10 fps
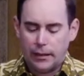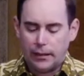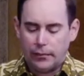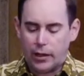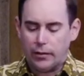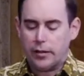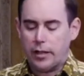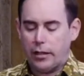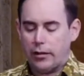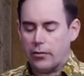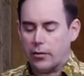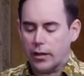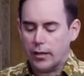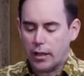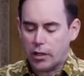Volunteer at an
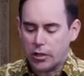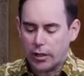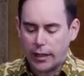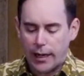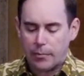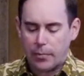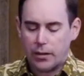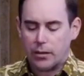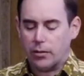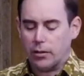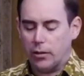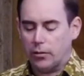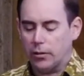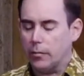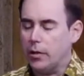organization on campus or in a
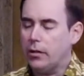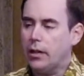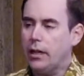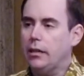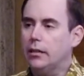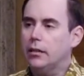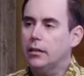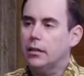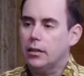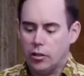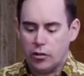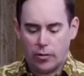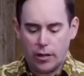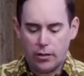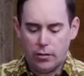local community.
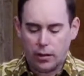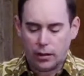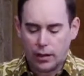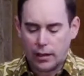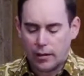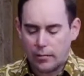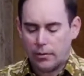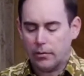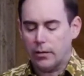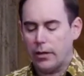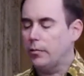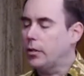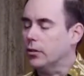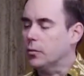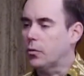Join a new club or
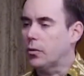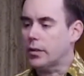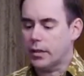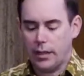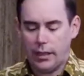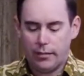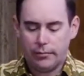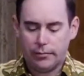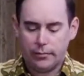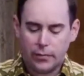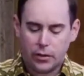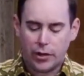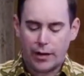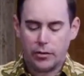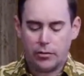intramural sports team.
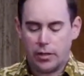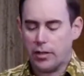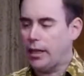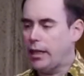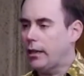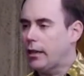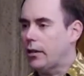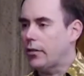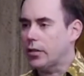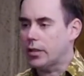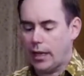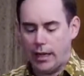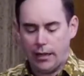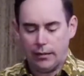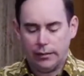Travel to a city in another
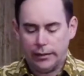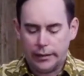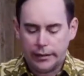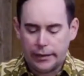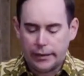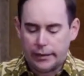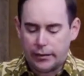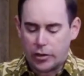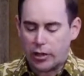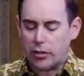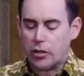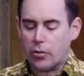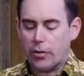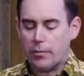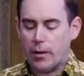state. Share
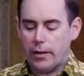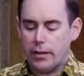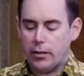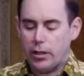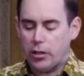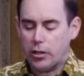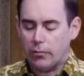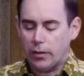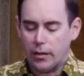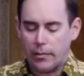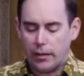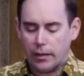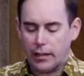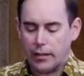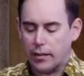stories about Indonesia with the
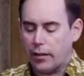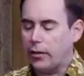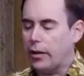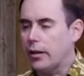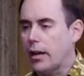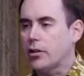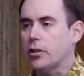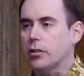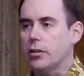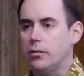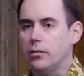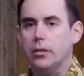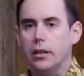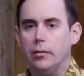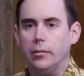Americans and other international students
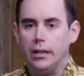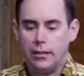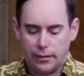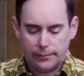that you meet.